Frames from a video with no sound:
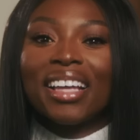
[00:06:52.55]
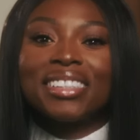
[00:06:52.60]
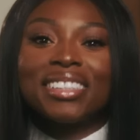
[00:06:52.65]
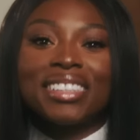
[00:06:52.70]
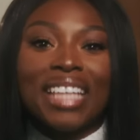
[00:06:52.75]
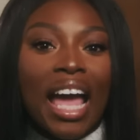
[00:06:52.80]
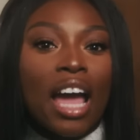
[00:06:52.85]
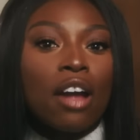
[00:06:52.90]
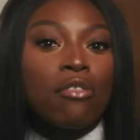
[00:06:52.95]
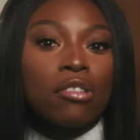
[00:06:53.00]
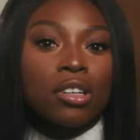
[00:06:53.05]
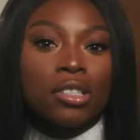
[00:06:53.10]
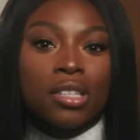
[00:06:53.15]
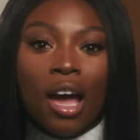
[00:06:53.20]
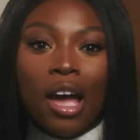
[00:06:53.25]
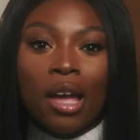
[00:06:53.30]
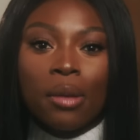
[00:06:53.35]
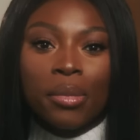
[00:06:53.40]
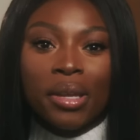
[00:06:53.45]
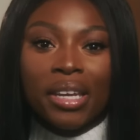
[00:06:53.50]
set a
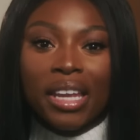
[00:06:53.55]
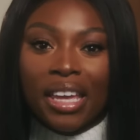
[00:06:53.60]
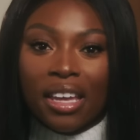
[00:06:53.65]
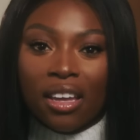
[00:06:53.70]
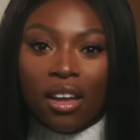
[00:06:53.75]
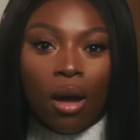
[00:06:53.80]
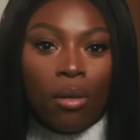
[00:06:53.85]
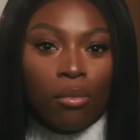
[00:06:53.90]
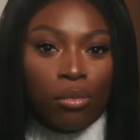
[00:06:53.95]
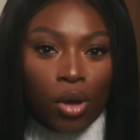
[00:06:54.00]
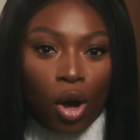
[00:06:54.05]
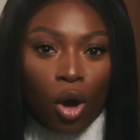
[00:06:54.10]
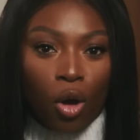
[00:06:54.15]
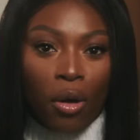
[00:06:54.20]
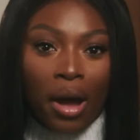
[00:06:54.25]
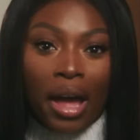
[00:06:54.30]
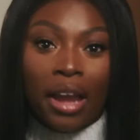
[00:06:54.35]
retirement income goal